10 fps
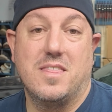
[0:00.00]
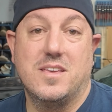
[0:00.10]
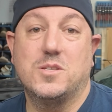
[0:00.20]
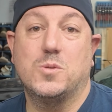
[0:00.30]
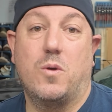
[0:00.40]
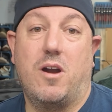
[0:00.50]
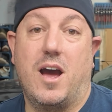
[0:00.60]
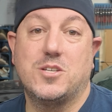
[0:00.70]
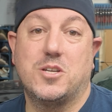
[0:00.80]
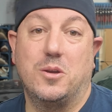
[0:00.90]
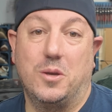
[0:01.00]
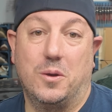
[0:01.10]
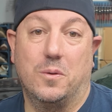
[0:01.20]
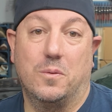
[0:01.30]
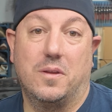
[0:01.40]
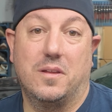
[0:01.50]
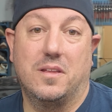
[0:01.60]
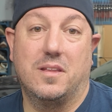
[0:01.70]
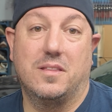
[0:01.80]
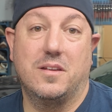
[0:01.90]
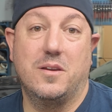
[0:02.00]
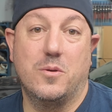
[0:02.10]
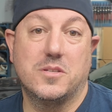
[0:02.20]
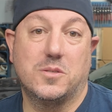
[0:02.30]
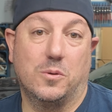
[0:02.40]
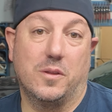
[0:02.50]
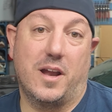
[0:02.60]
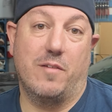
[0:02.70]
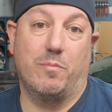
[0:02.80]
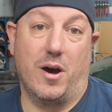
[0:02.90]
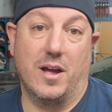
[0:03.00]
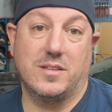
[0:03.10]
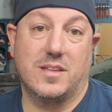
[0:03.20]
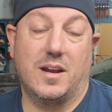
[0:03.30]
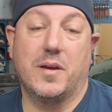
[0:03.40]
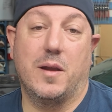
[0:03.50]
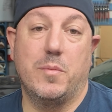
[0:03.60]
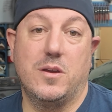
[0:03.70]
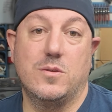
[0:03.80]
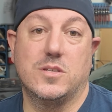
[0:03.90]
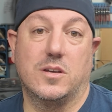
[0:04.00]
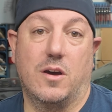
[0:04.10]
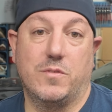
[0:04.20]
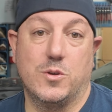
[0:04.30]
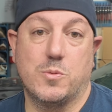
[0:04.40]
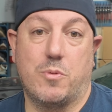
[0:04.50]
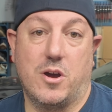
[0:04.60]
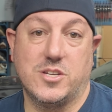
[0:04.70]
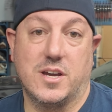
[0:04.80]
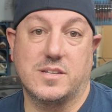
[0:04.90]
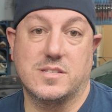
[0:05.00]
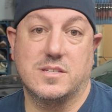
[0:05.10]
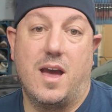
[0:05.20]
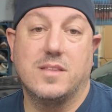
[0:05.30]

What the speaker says: This is where I show you the newest tool that I've bought that I'm going to be using on future projects.